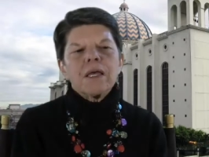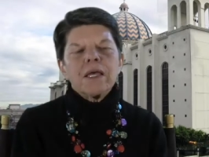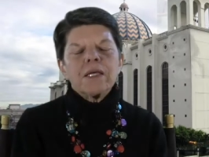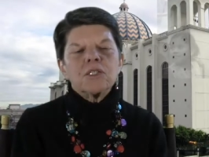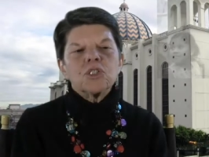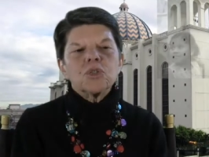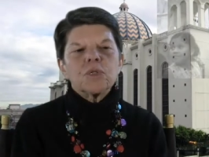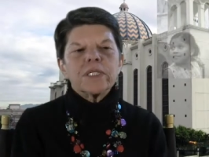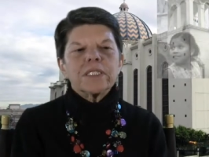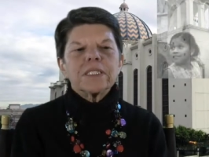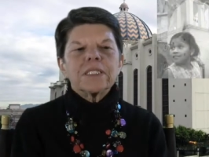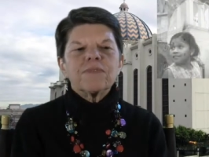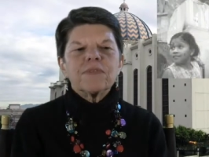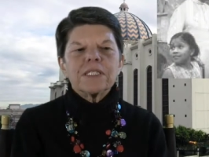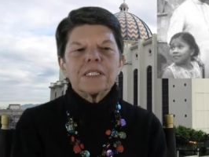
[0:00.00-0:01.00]
He enjoyed
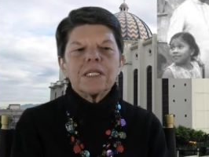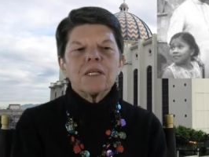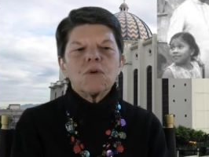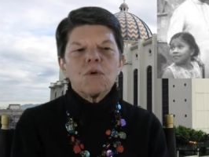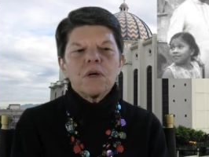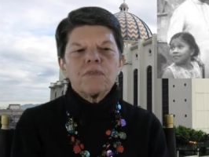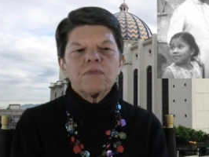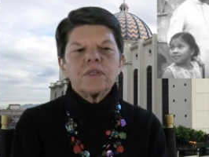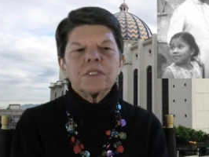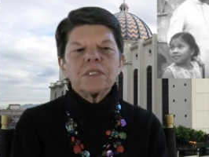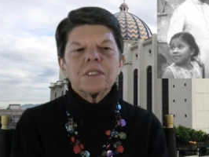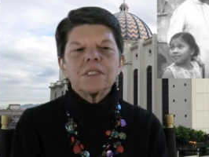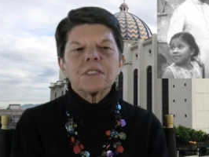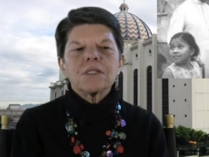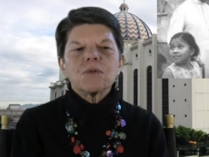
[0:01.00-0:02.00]
visiting
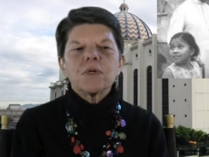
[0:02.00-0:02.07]
orphans,